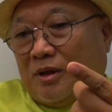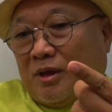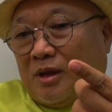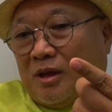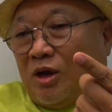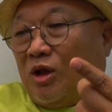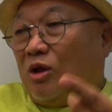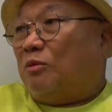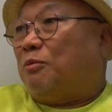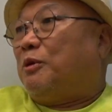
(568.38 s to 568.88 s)
A
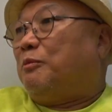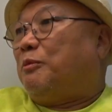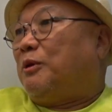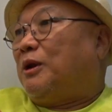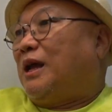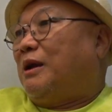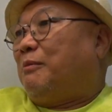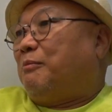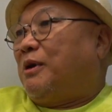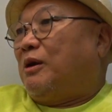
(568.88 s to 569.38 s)
lot of people
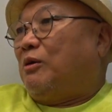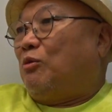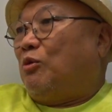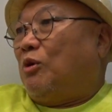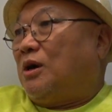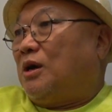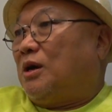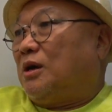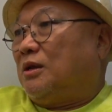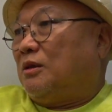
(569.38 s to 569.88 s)
like my
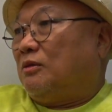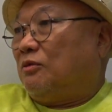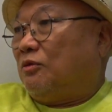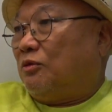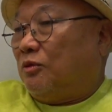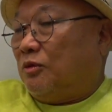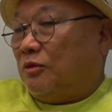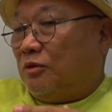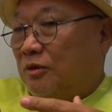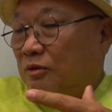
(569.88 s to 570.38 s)
work.
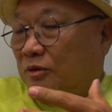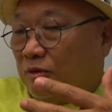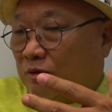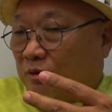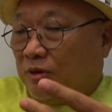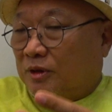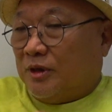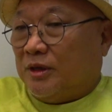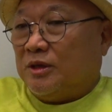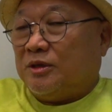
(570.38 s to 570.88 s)

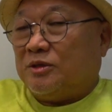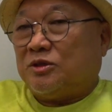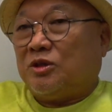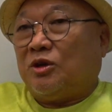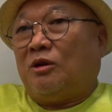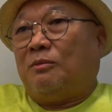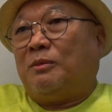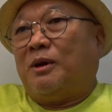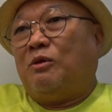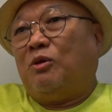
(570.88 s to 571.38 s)
They
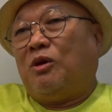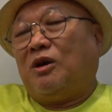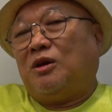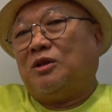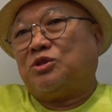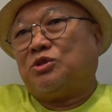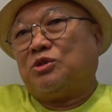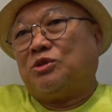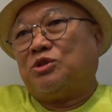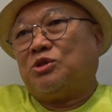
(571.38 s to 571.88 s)
saw my work on
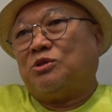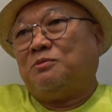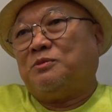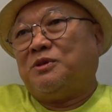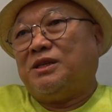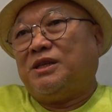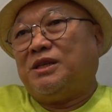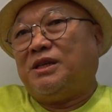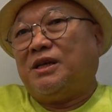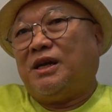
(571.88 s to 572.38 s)
social
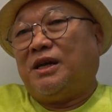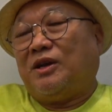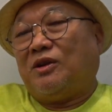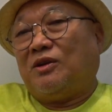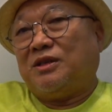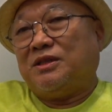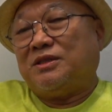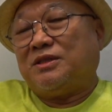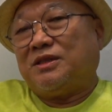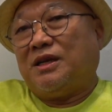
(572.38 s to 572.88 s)
media and all
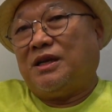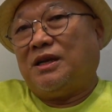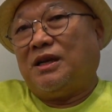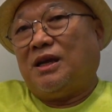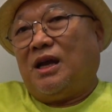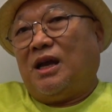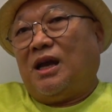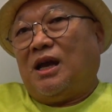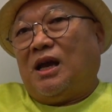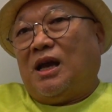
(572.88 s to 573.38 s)
these things.
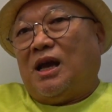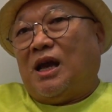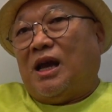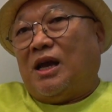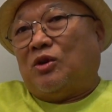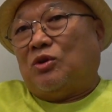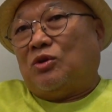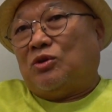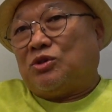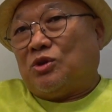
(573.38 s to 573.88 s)

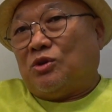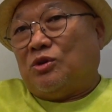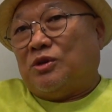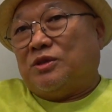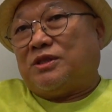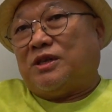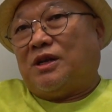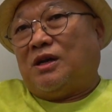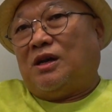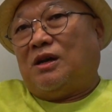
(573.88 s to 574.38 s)
And also
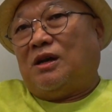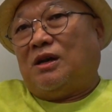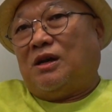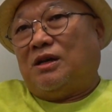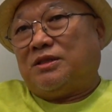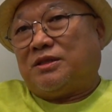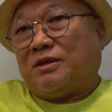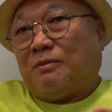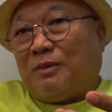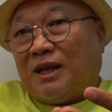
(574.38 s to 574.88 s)
it's
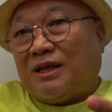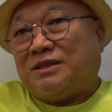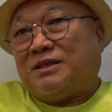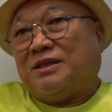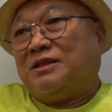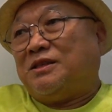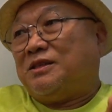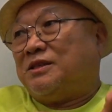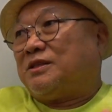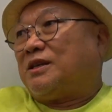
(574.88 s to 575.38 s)
a blessing
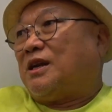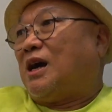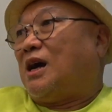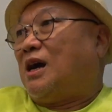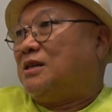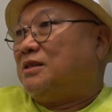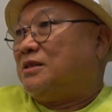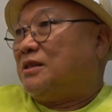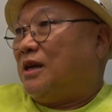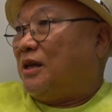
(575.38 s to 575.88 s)
in
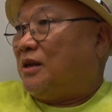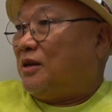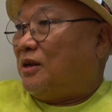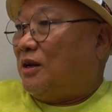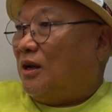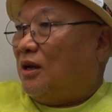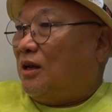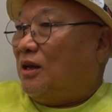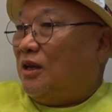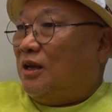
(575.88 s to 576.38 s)
disguise that
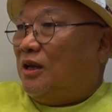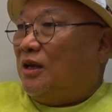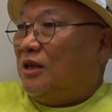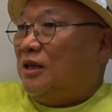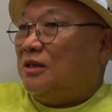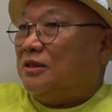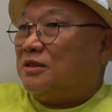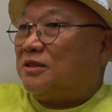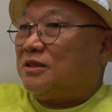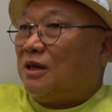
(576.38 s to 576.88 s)

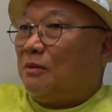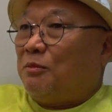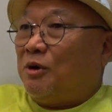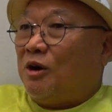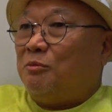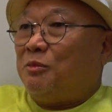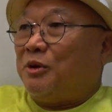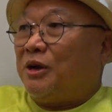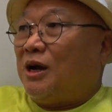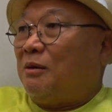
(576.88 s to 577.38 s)
it
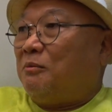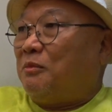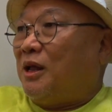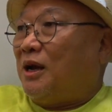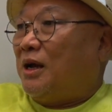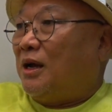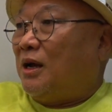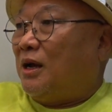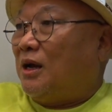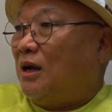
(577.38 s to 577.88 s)
somehow become
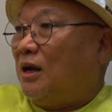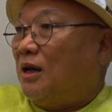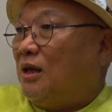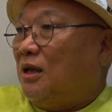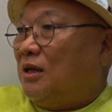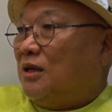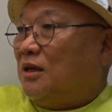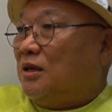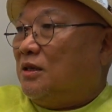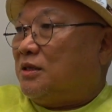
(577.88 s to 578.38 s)
like
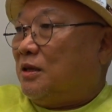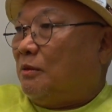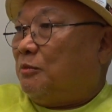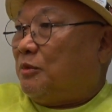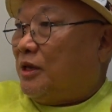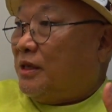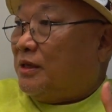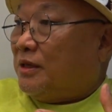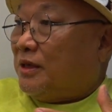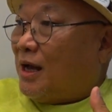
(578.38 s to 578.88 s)
some
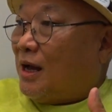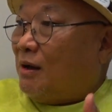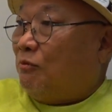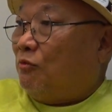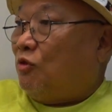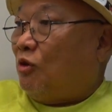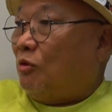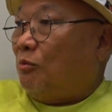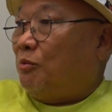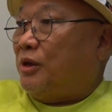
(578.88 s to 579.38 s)
income
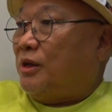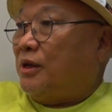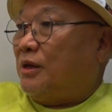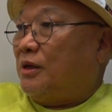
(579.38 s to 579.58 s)
for me.